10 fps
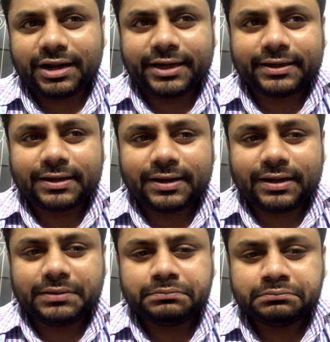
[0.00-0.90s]
like
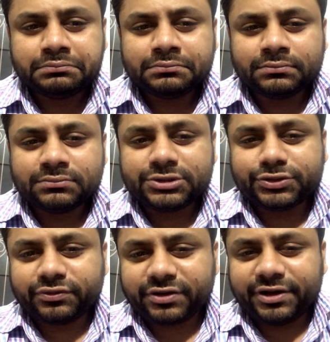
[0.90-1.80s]

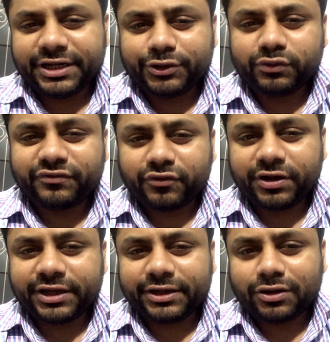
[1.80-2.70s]
230,
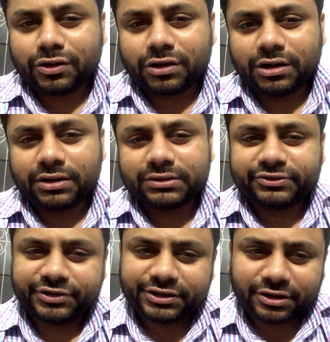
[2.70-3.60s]
240, or
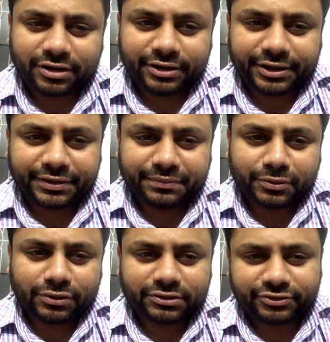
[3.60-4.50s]
330,
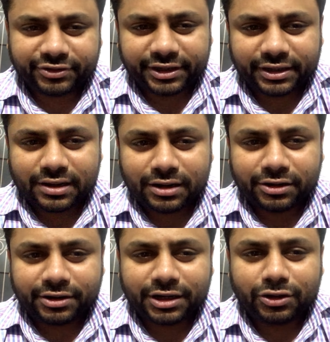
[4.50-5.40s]
or
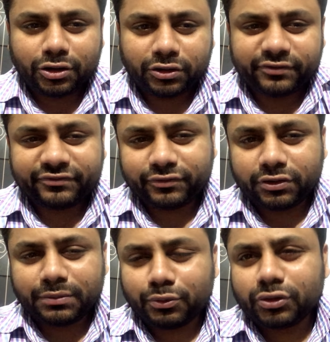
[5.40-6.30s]
300,
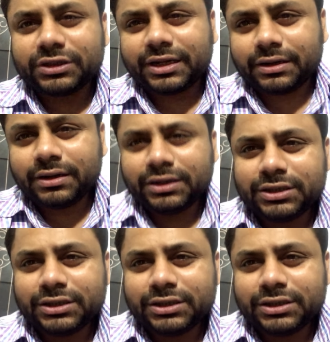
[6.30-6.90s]
or more than.